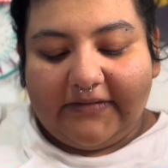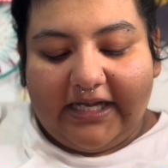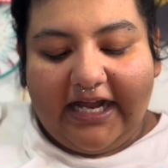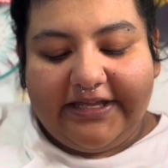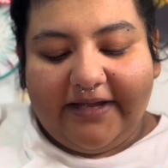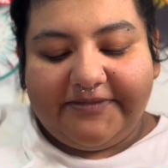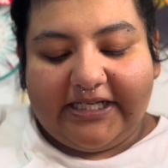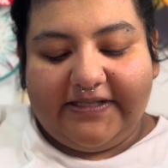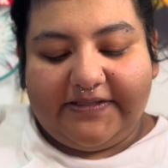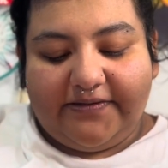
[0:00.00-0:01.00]
I think I'm
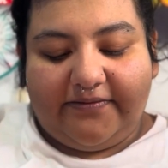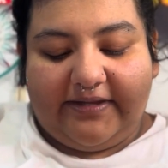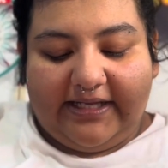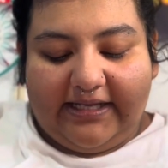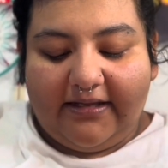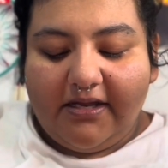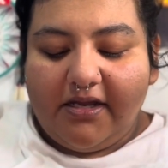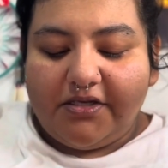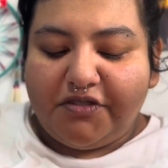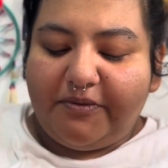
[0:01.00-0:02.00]
sticking to the
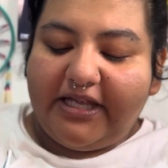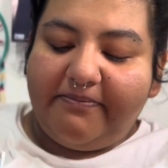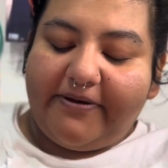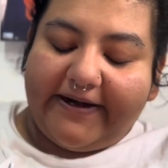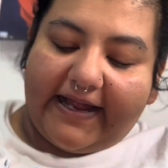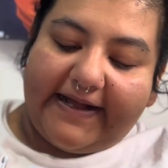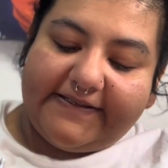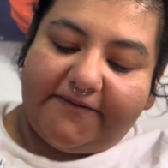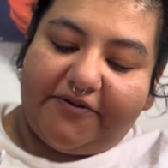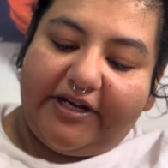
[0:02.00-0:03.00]
Triple M
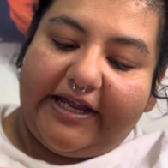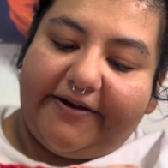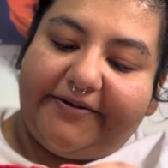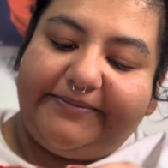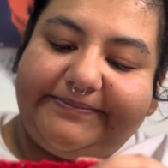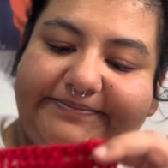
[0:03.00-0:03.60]
podcast for now.